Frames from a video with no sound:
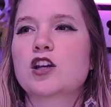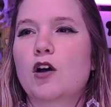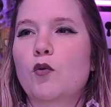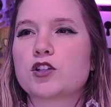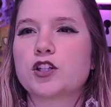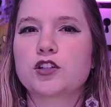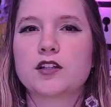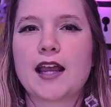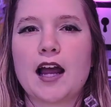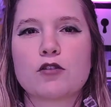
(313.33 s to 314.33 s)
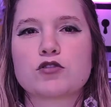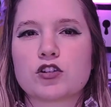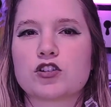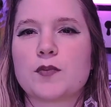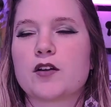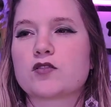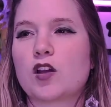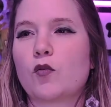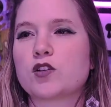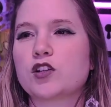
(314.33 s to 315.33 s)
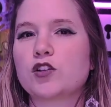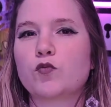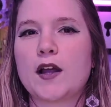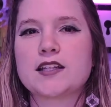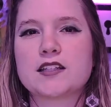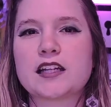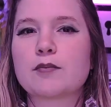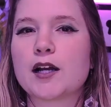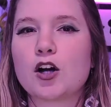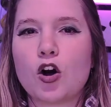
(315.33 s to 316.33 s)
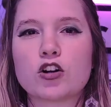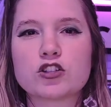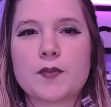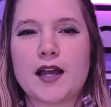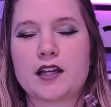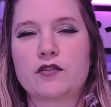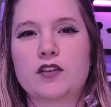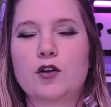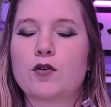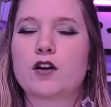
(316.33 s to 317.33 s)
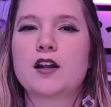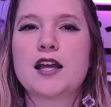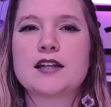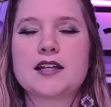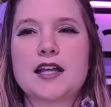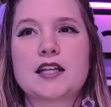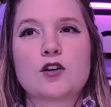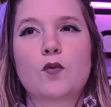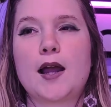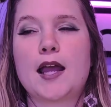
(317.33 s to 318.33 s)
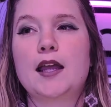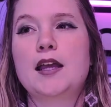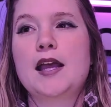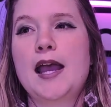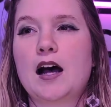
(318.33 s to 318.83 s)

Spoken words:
So I wanted good counter spells. I wanted good ways to get my cards back if they were taken away.